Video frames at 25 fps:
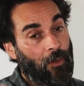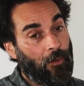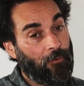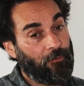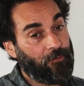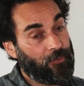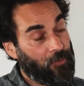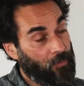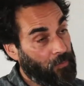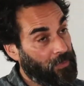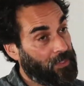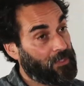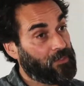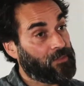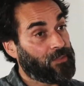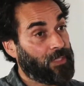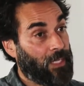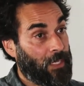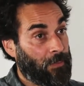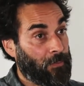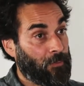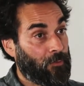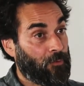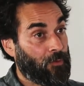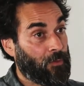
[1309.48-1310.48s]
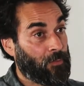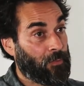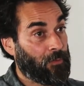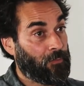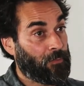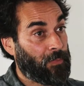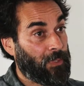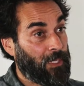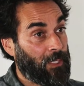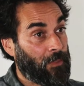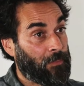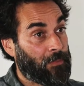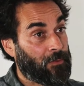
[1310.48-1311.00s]
often with the same group of
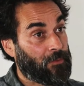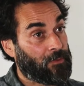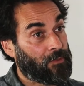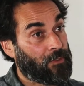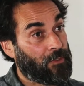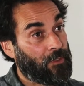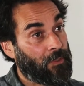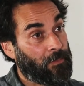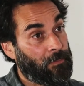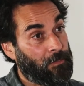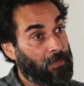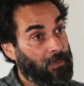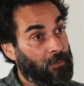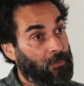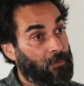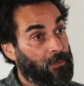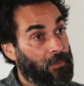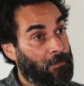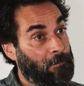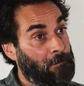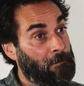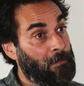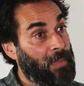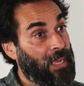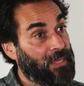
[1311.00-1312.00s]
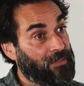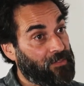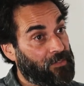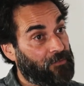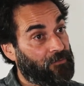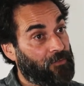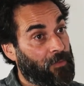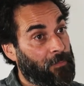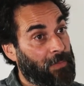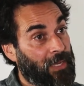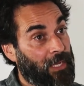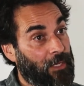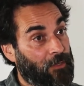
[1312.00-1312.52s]
people, so you build a
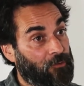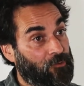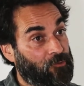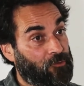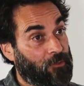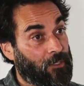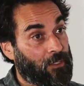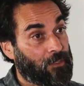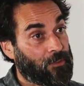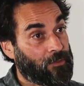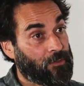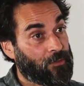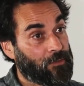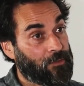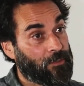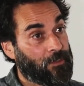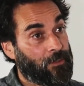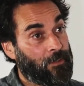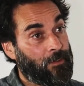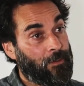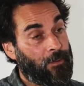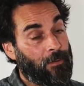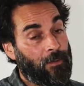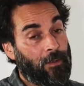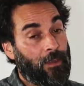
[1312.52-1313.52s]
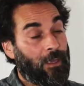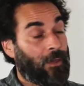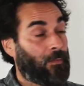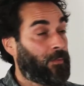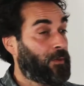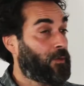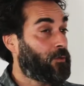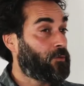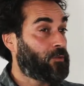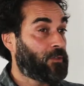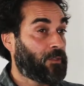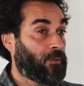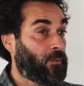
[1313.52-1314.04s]
massive amount of trust. And
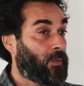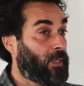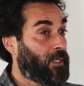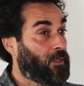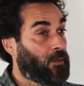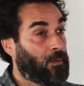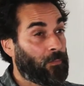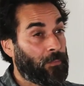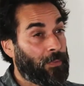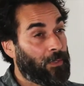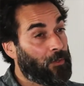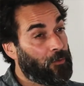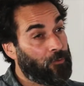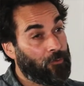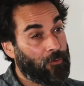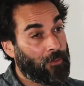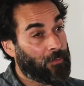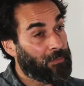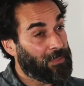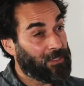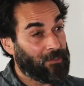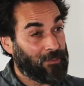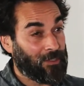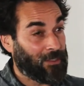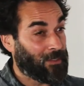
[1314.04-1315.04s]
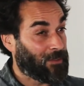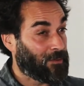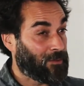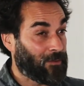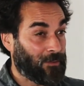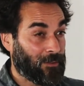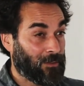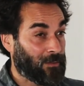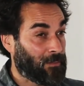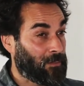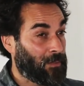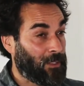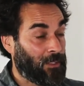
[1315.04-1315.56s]
we also went on pilgrimages
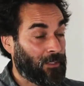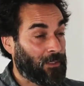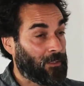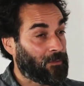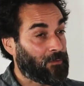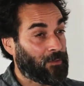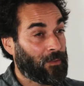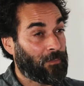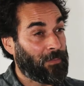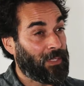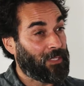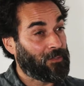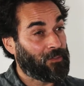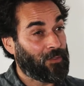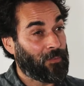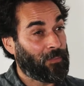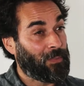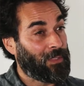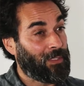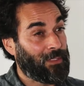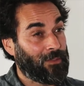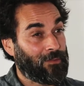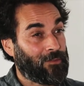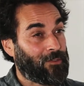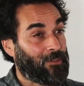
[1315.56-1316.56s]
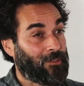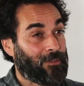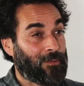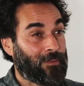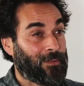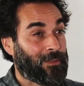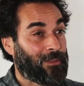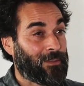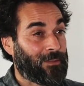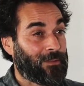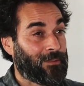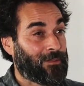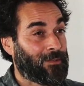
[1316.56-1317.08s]
to, you know, to Machu
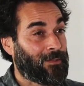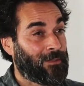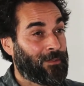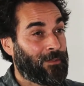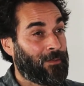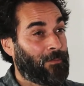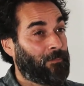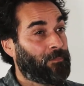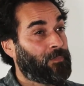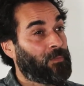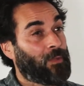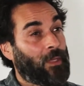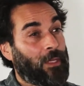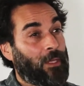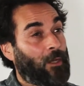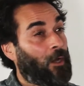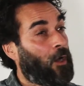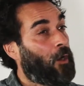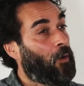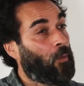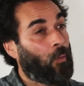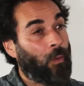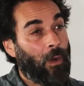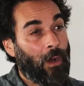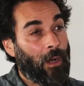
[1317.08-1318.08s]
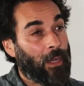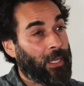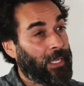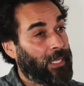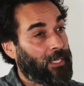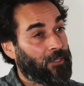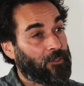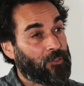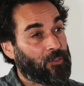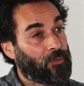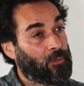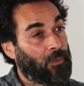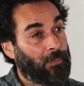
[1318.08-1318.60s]
Picchu and
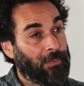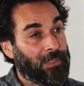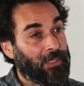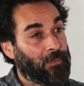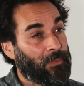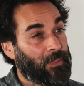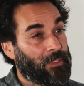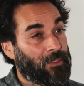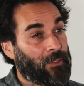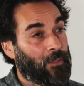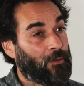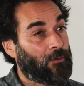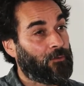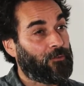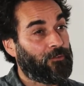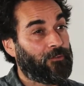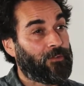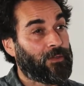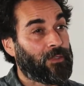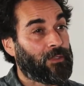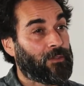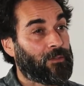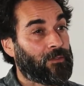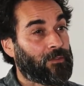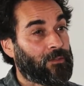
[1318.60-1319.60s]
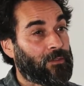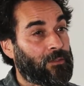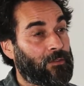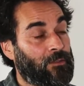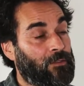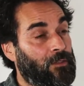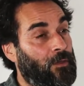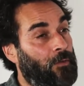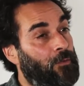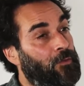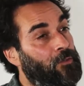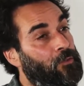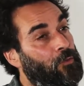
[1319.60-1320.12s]
Hawaii, swimming with dolphins, and
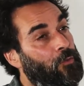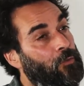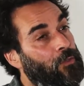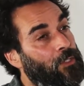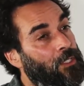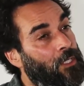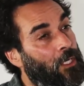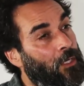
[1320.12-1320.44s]
so it was all